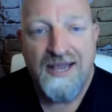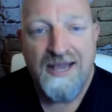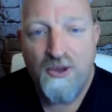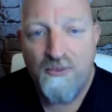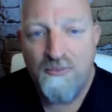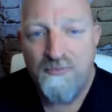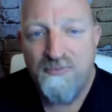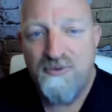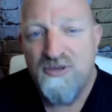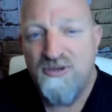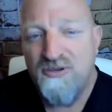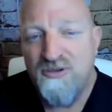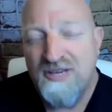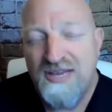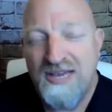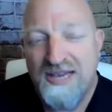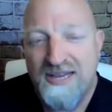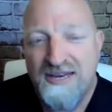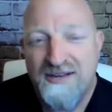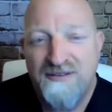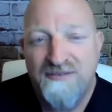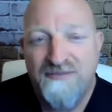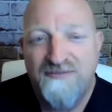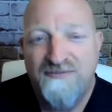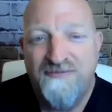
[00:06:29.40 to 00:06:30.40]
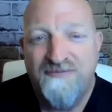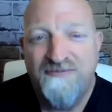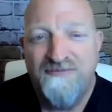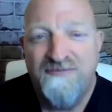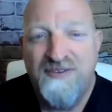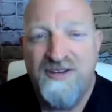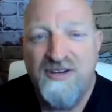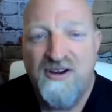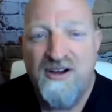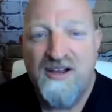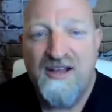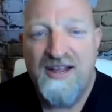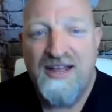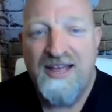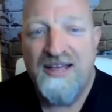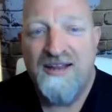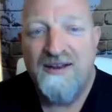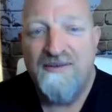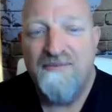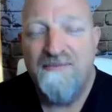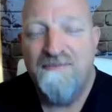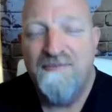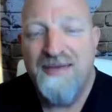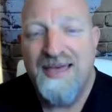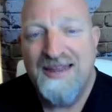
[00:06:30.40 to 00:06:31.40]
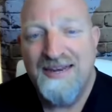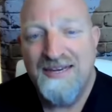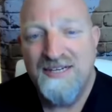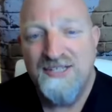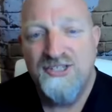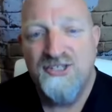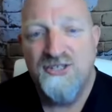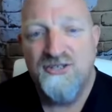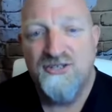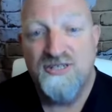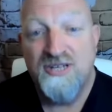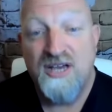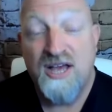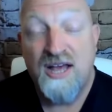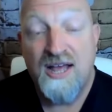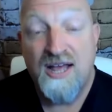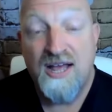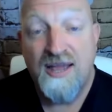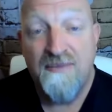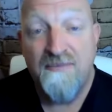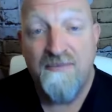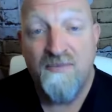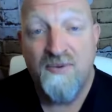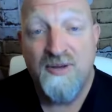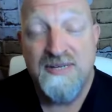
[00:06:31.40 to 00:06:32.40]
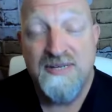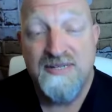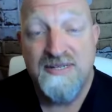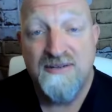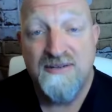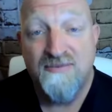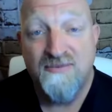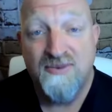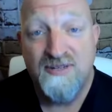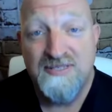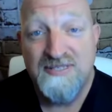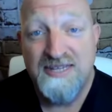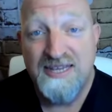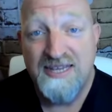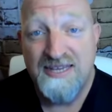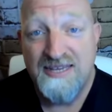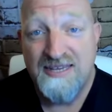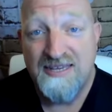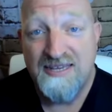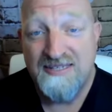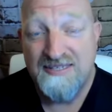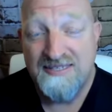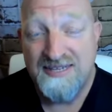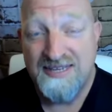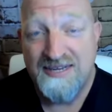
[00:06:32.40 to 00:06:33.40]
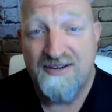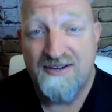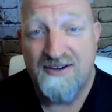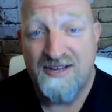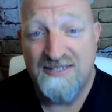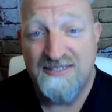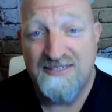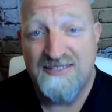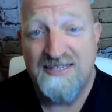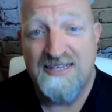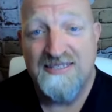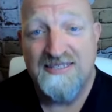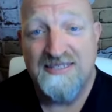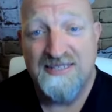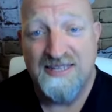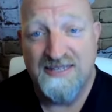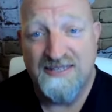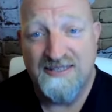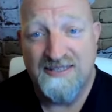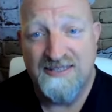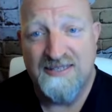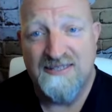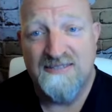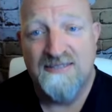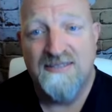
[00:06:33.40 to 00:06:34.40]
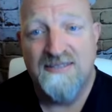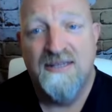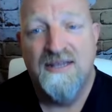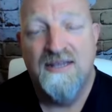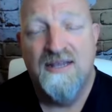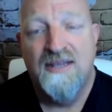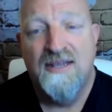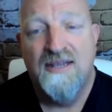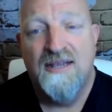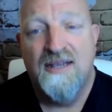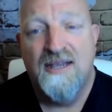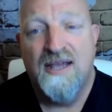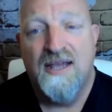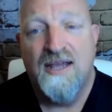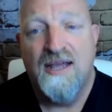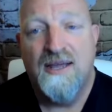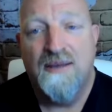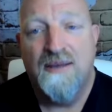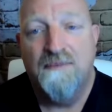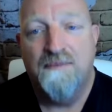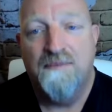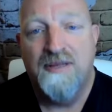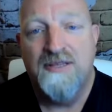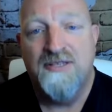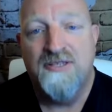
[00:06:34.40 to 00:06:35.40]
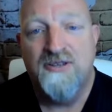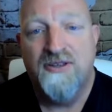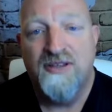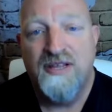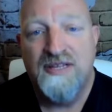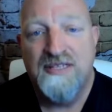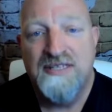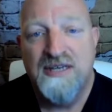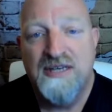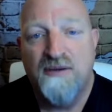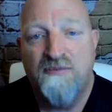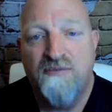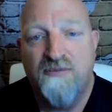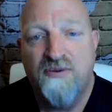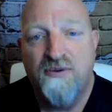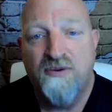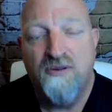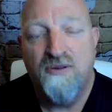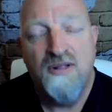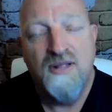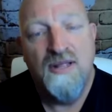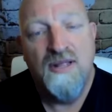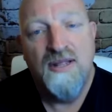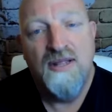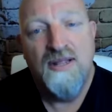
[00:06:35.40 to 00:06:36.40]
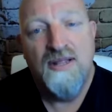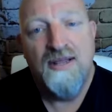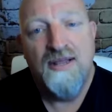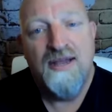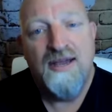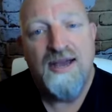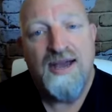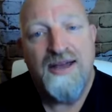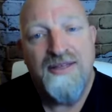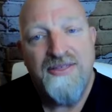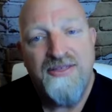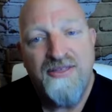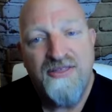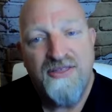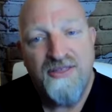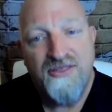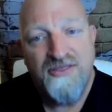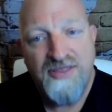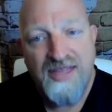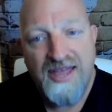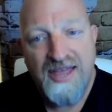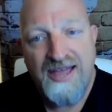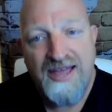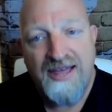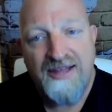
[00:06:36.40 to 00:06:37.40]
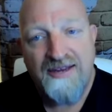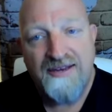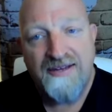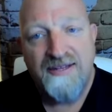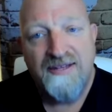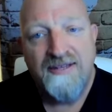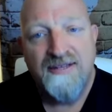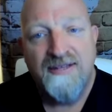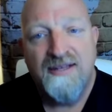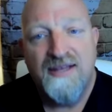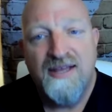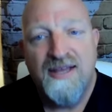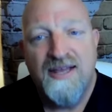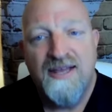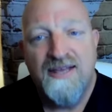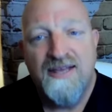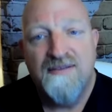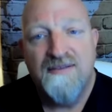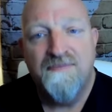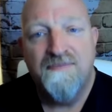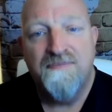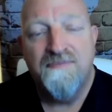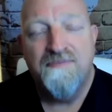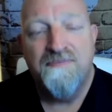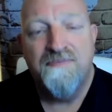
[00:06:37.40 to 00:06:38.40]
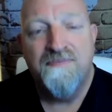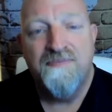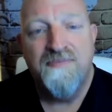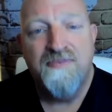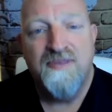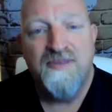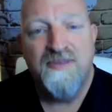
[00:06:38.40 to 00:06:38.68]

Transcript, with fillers: help you kind of figure out how to manage your time when when taking a standardized test like this um, and so that's helpful other than that um,